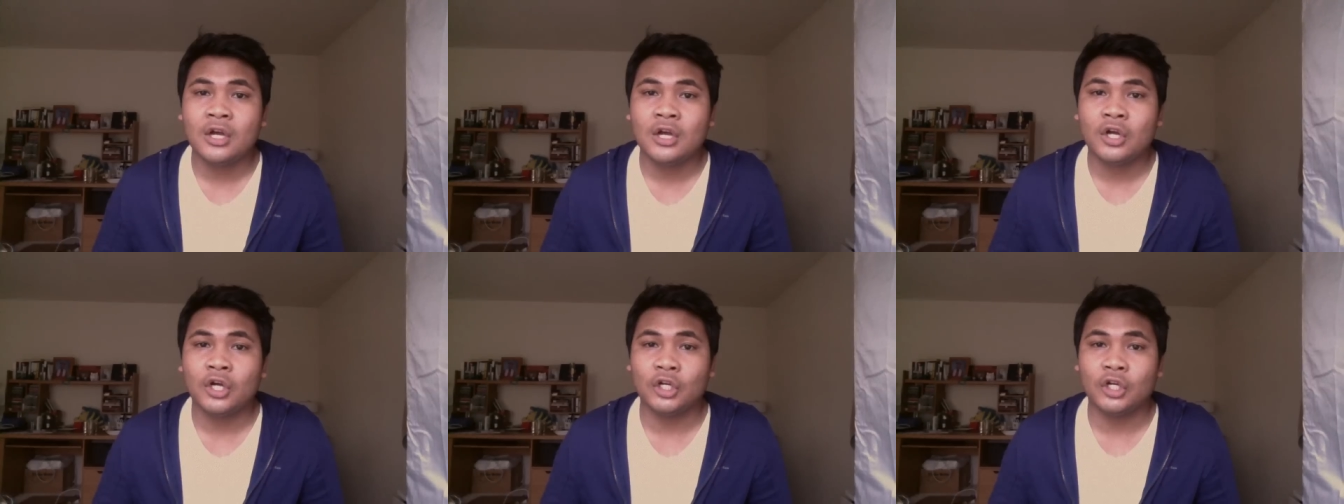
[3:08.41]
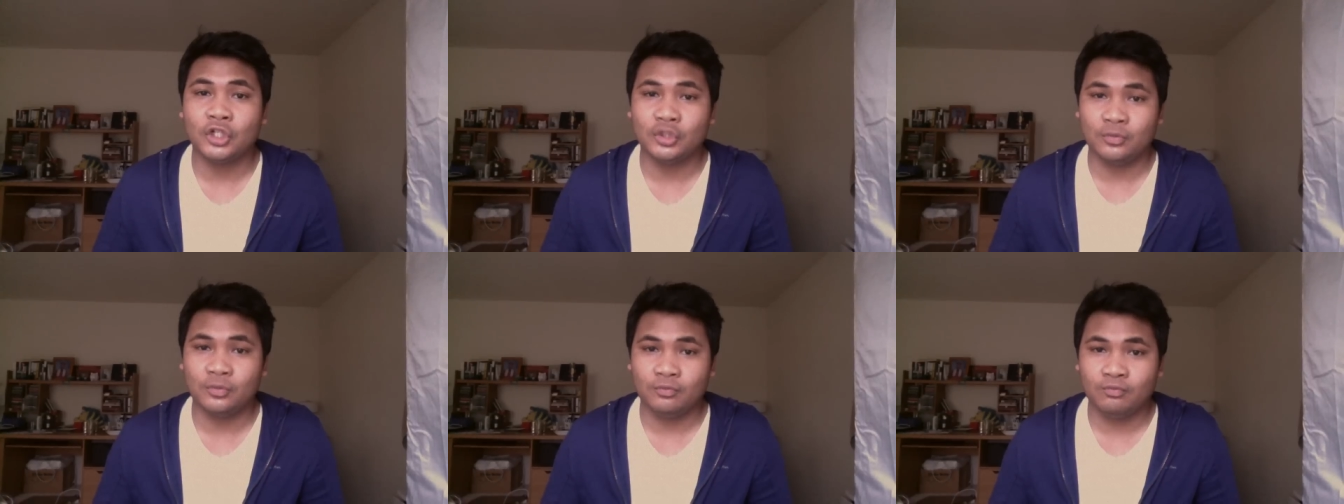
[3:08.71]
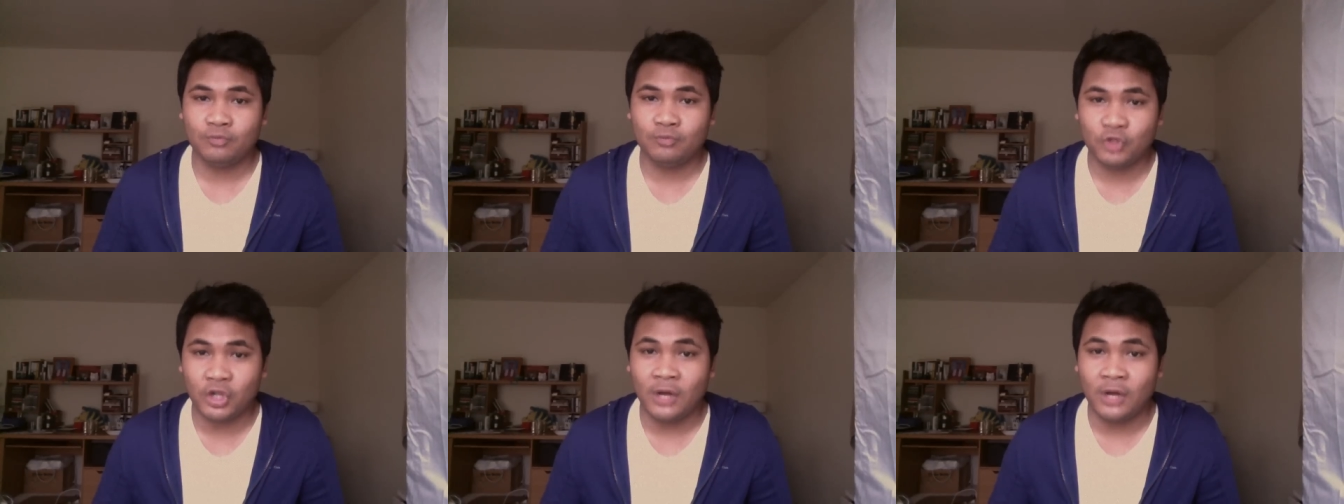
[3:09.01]
her
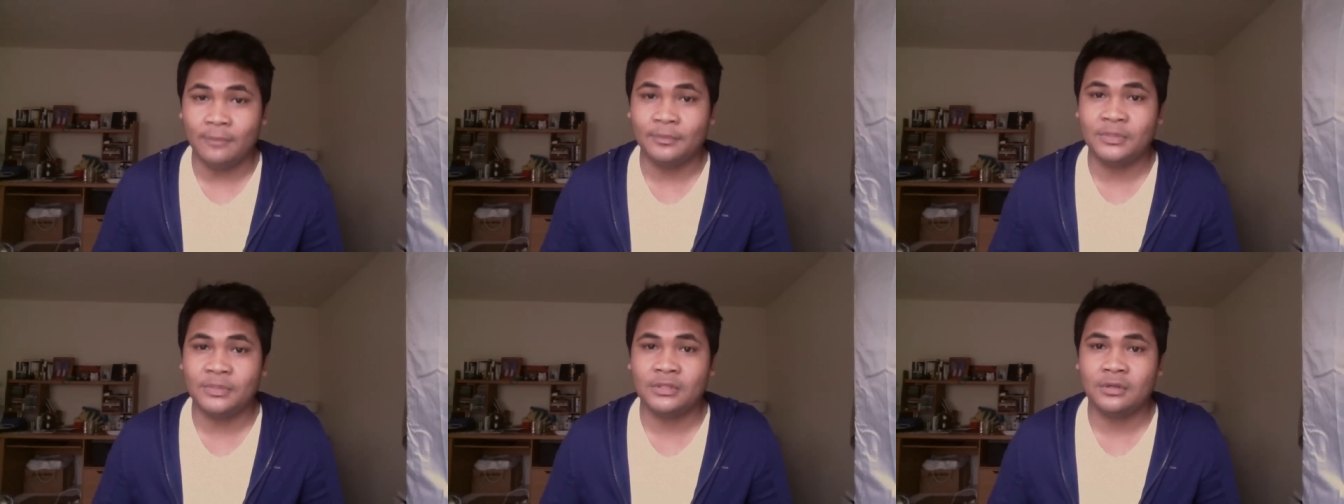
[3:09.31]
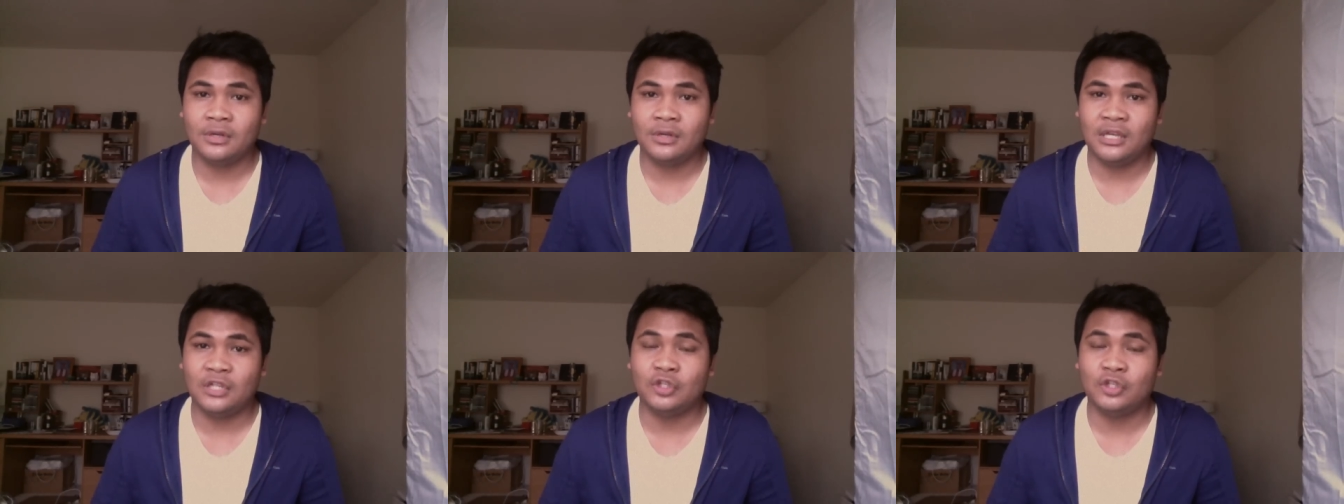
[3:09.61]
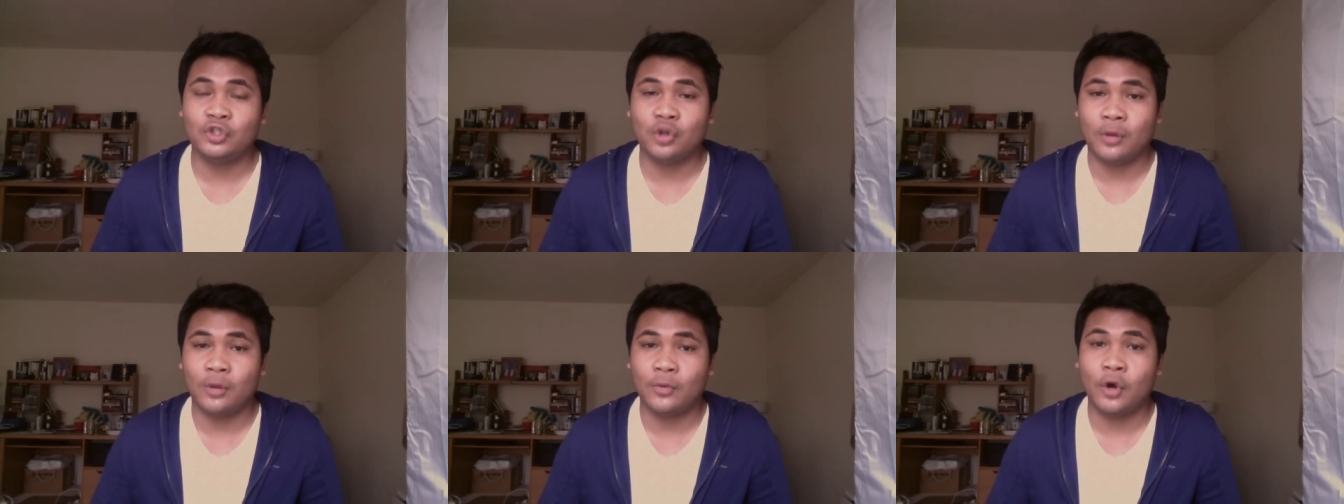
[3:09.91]
jumps in the
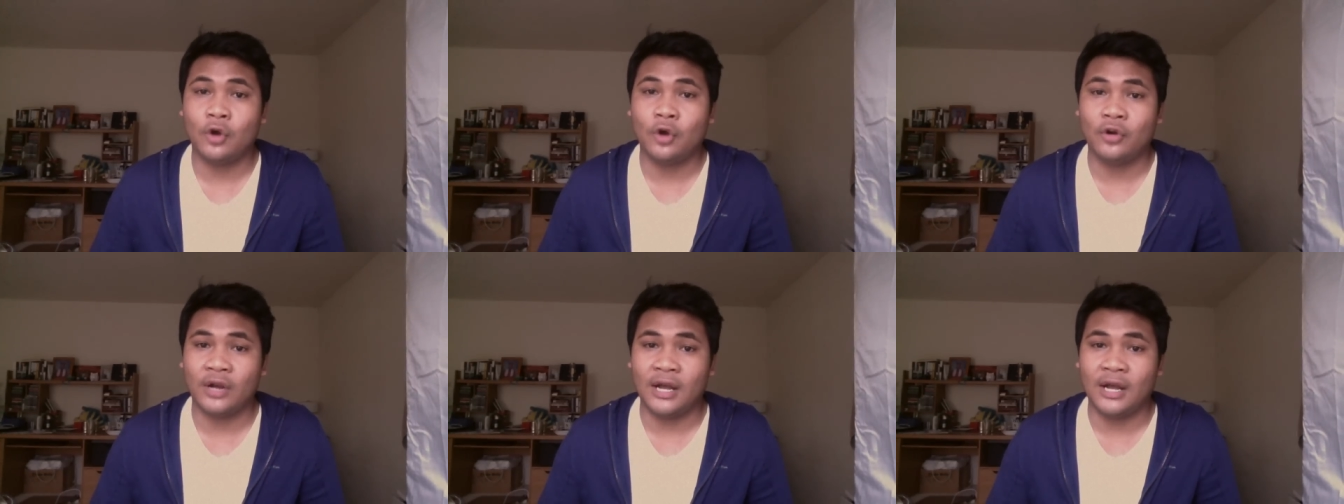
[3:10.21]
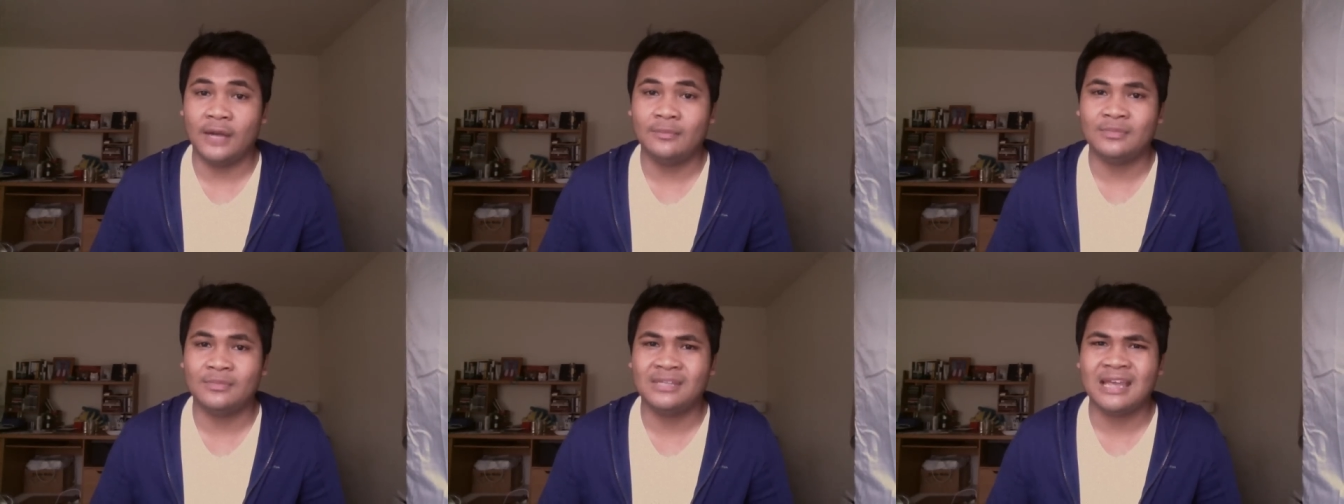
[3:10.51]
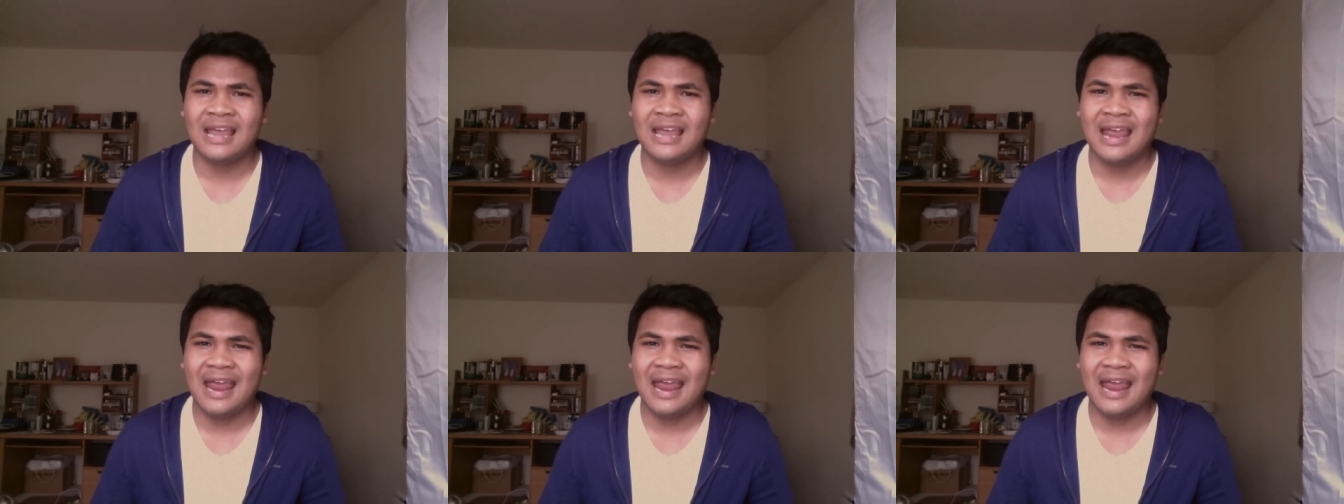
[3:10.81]
short programs.